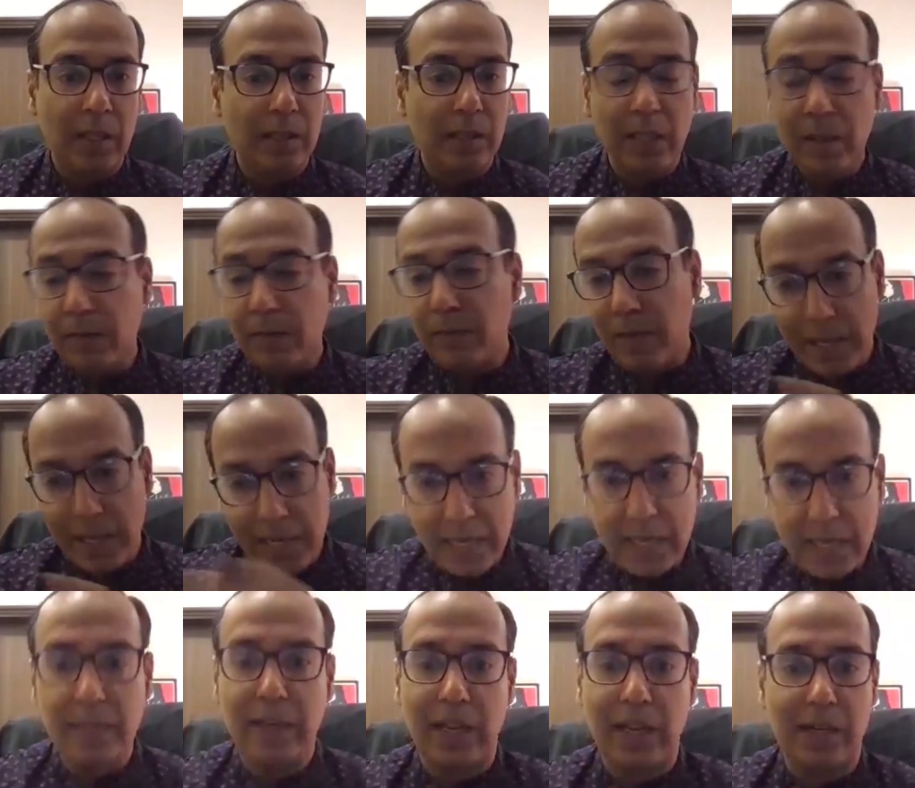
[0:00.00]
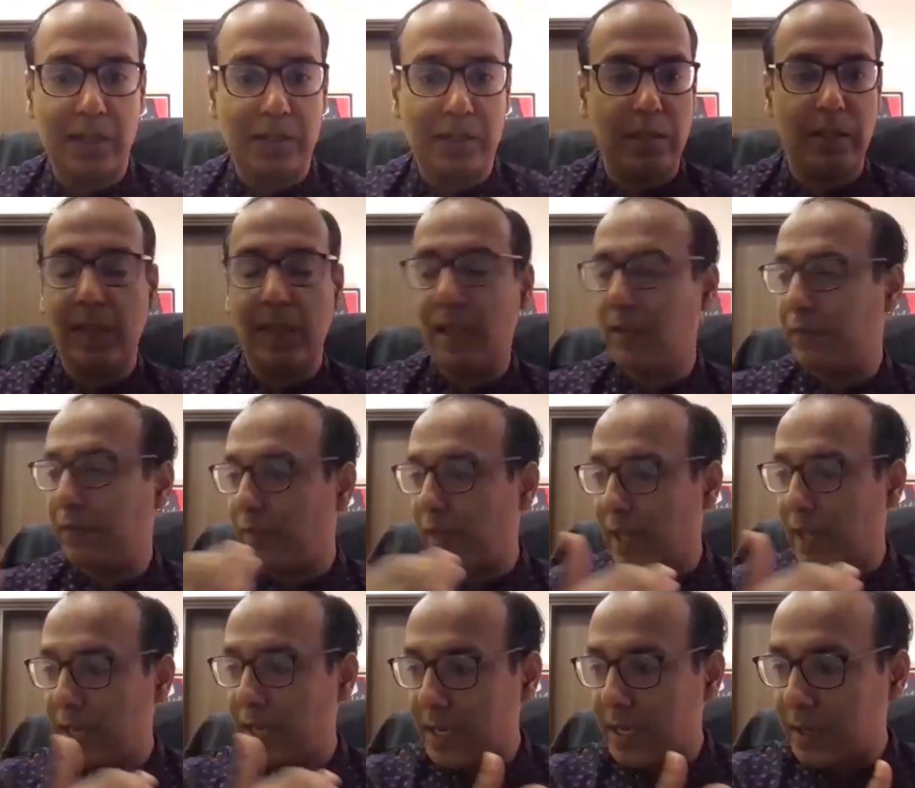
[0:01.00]
They're very intelligent.
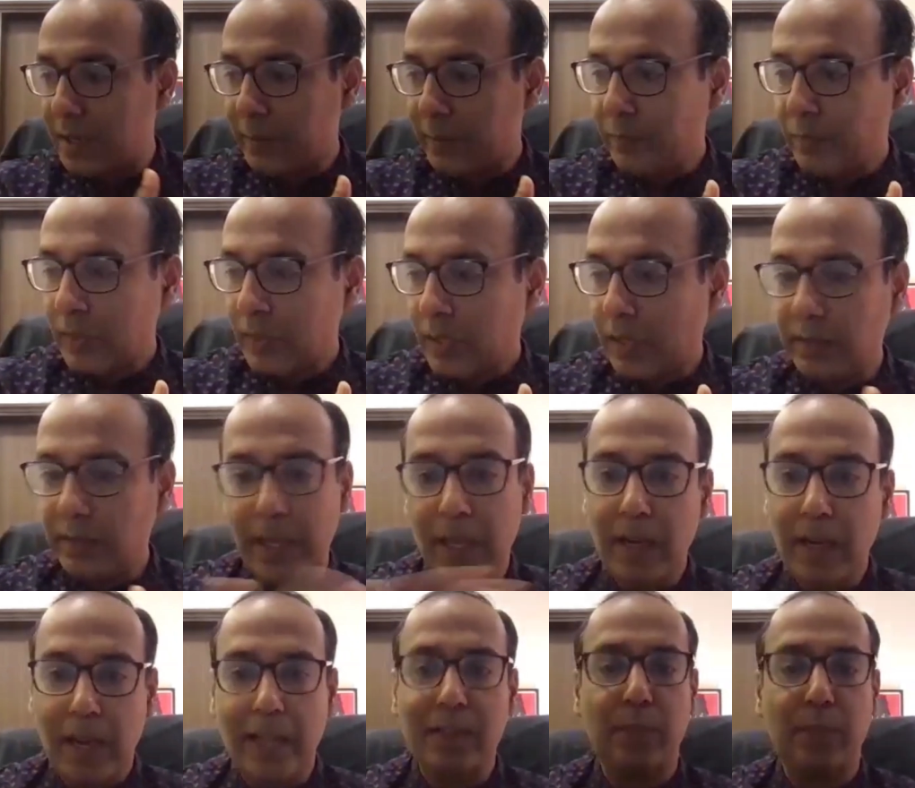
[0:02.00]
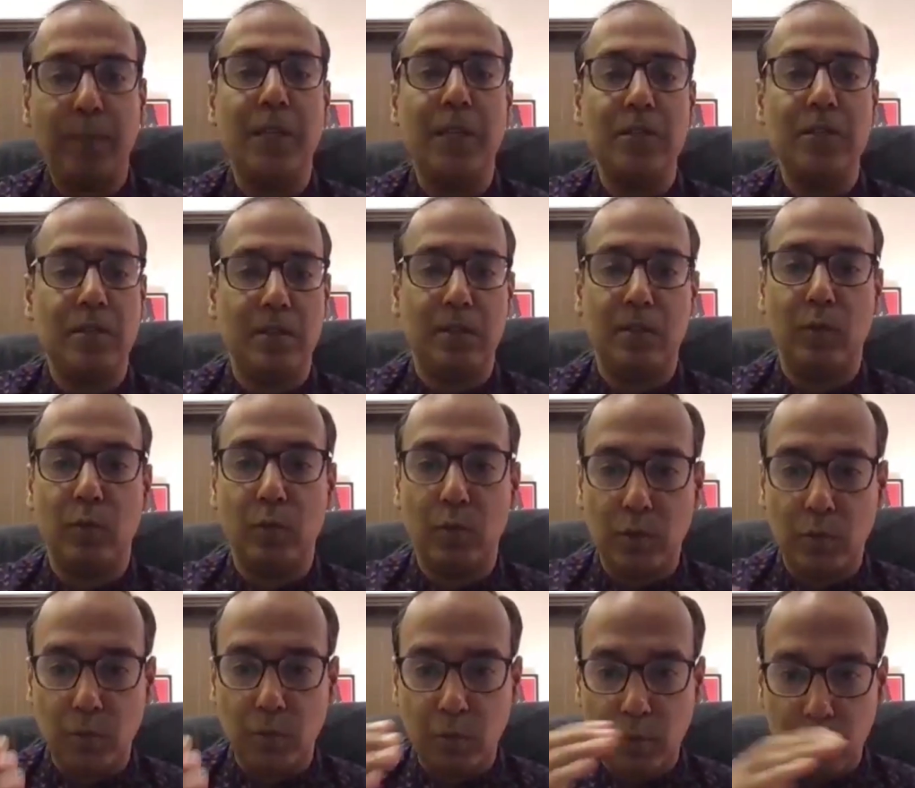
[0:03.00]
They're like sponges.
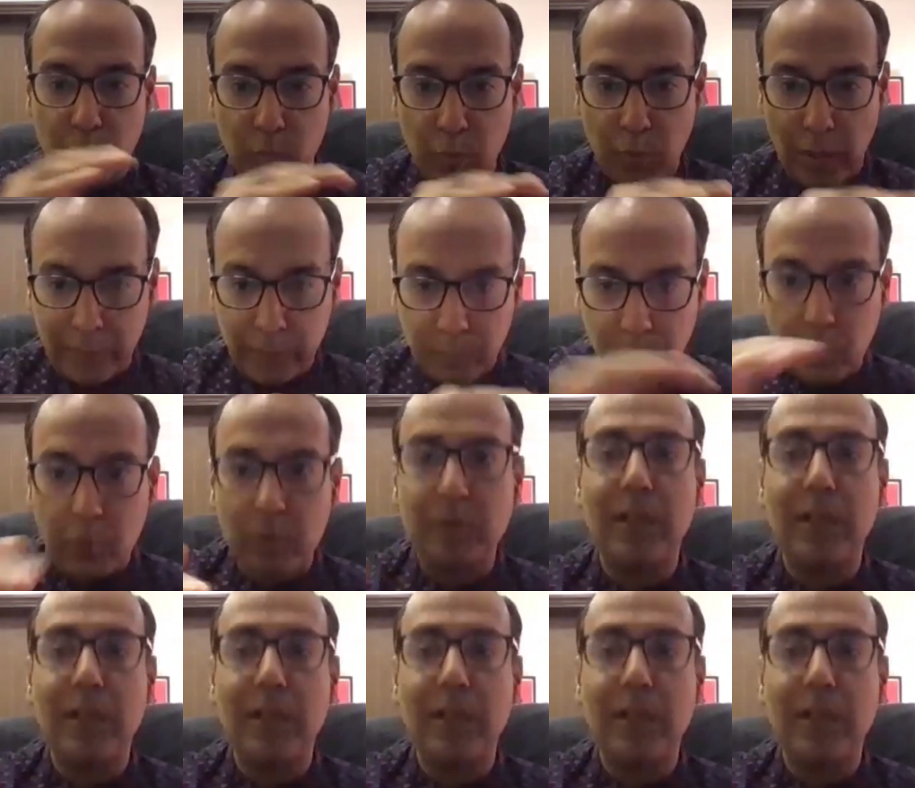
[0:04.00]
You expose